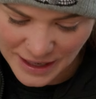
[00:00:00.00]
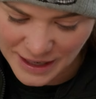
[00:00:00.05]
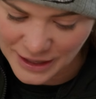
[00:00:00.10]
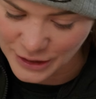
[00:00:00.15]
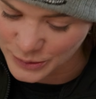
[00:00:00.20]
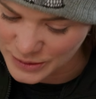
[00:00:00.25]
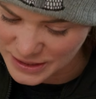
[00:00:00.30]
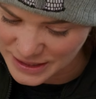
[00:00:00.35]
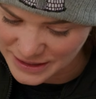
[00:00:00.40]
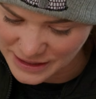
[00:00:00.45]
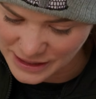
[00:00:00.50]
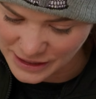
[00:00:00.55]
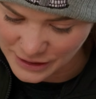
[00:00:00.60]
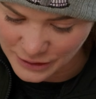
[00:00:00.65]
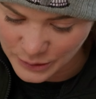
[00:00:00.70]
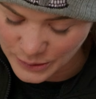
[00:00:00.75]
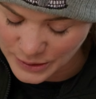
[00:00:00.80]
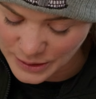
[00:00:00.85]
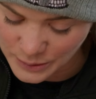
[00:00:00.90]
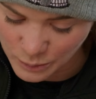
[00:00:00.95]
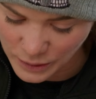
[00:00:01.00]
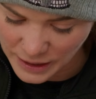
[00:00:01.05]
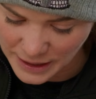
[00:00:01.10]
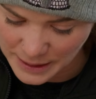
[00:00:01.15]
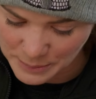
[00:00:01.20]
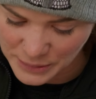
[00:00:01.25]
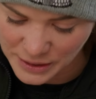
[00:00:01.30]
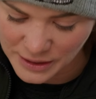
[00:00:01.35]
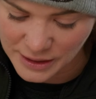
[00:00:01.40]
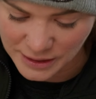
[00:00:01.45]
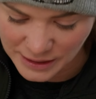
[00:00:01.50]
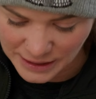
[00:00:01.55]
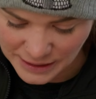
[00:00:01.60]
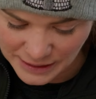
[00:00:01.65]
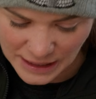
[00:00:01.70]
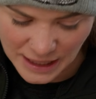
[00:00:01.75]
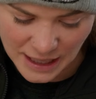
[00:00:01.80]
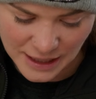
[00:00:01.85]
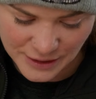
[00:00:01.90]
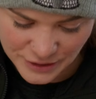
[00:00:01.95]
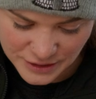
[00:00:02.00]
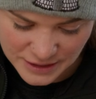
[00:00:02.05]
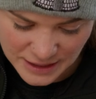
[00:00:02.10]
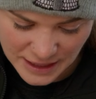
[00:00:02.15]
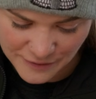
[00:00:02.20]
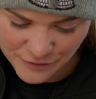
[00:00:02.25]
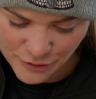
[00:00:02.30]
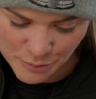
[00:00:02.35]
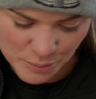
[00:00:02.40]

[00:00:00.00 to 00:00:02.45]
Using the included wipe, clean the underside of